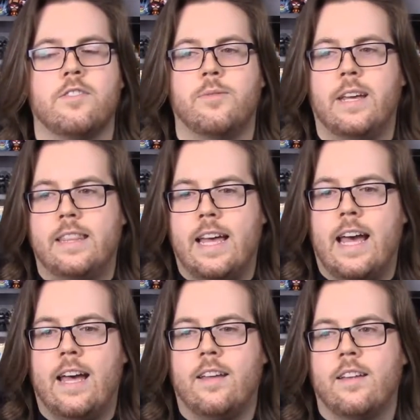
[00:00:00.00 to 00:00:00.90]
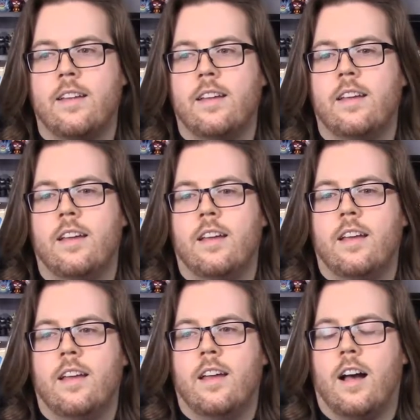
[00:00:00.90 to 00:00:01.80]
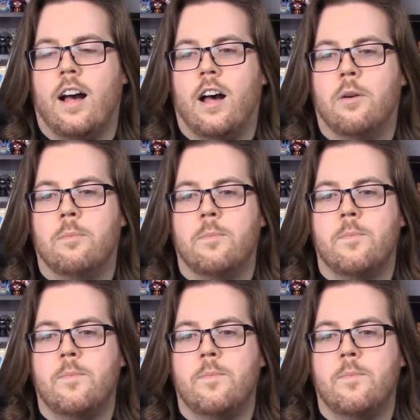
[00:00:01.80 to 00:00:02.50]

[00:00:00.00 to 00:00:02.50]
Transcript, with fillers: So we had that um,